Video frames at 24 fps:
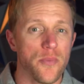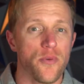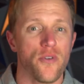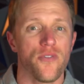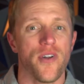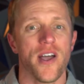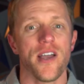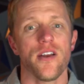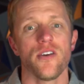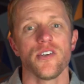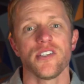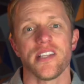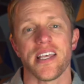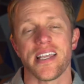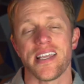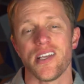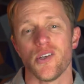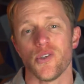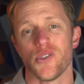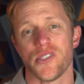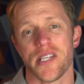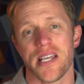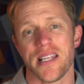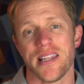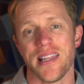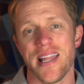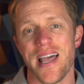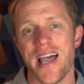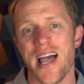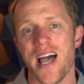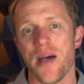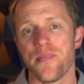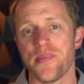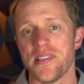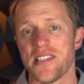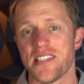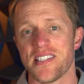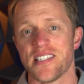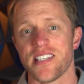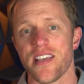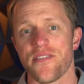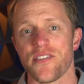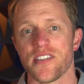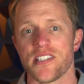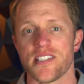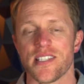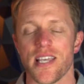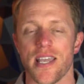providers like LSAT Lab and
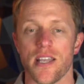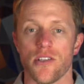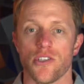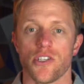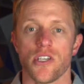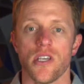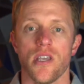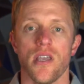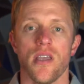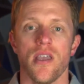7Sage.